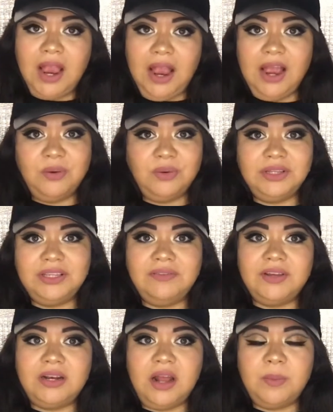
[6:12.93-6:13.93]
I will
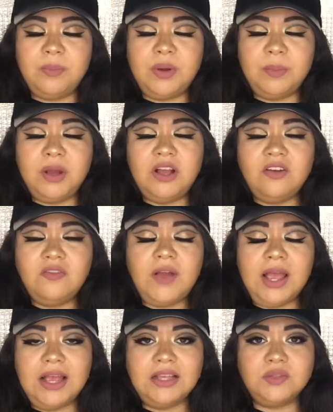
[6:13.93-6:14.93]
leave it up above
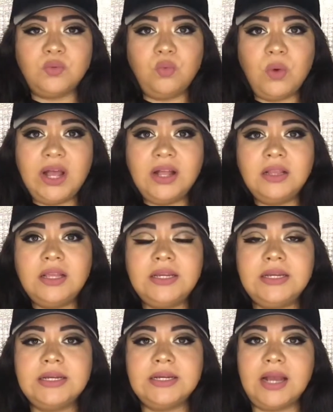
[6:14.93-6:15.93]
as well.
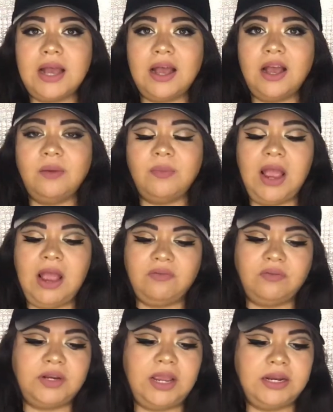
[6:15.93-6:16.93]

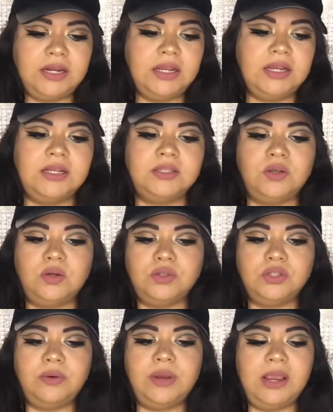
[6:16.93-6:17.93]
Aphrodite is
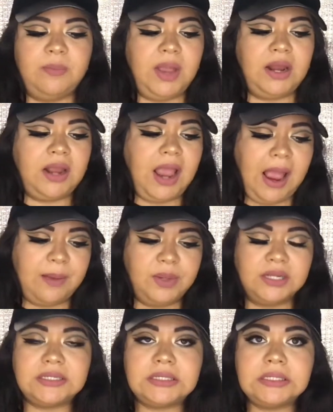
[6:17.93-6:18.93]
also a Bad
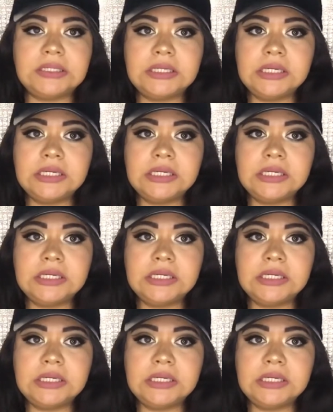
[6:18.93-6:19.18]
Habit